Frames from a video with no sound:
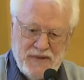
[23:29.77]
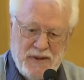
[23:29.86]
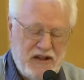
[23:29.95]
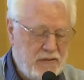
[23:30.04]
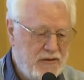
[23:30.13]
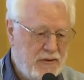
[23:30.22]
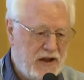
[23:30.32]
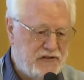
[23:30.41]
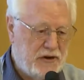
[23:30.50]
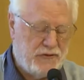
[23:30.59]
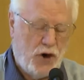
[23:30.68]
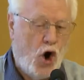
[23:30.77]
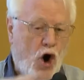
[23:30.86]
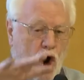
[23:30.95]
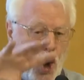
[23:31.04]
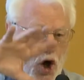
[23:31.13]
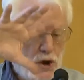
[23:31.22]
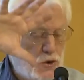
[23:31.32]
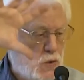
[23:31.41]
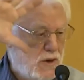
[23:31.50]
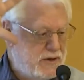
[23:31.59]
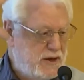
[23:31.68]
I mean, I start off all
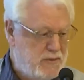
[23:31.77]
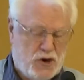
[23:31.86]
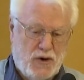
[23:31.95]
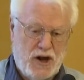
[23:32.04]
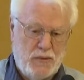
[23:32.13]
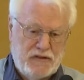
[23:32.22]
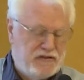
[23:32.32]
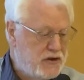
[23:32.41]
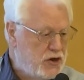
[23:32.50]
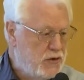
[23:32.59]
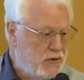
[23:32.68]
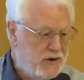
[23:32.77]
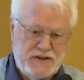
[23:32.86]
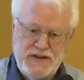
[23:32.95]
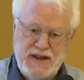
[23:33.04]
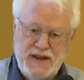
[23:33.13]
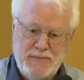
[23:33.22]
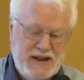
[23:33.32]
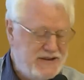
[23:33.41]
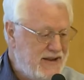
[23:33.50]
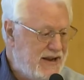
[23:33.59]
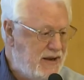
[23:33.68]
quality requirements, security,
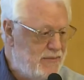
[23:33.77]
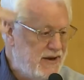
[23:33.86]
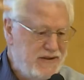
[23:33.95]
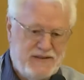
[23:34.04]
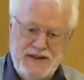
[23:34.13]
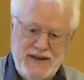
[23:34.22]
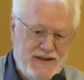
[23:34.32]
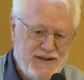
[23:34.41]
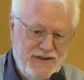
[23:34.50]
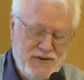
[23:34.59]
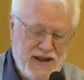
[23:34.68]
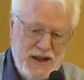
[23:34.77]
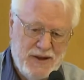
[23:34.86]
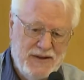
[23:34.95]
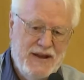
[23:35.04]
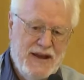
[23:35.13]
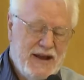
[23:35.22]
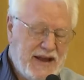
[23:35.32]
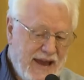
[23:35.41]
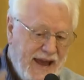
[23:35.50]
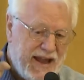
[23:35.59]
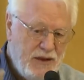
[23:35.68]
maintainability, you name it,
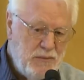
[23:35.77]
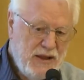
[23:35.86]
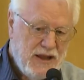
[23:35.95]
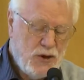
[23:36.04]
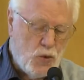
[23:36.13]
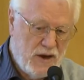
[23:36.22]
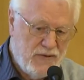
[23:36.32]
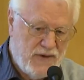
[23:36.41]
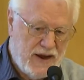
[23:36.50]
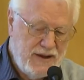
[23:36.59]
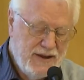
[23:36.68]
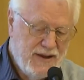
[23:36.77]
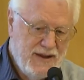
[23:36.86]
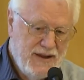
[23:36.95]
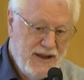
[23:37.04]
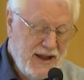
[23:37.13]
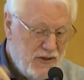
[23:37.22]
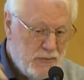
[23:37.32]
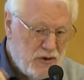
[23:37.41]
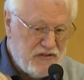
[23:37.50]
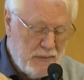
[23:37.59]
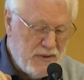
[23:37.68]
can be quantified. In the
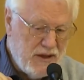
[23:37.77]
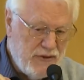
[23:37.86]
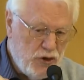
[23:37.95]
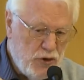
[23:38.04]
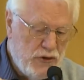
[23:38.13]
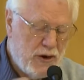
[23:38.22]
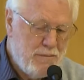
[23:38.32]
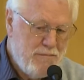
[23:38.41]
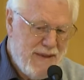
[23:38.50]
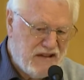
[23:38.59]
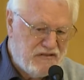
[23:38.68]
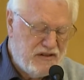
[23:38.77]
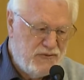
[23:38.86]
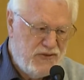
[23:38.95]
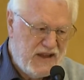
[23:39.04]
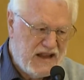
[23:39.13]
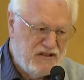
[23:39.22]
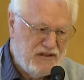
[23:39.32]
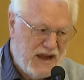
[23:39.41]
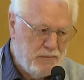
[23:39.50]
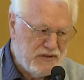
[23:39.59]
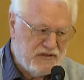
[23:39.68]
books I'm giving you, there are massive
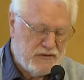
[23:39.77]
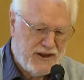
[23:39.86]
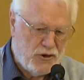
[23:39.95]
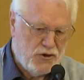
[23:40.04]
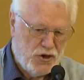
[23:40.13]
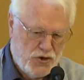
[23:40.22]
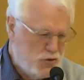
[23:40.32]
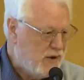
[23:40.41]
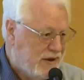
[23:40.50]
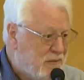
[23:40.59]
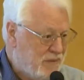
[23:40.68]
examples of how to do it.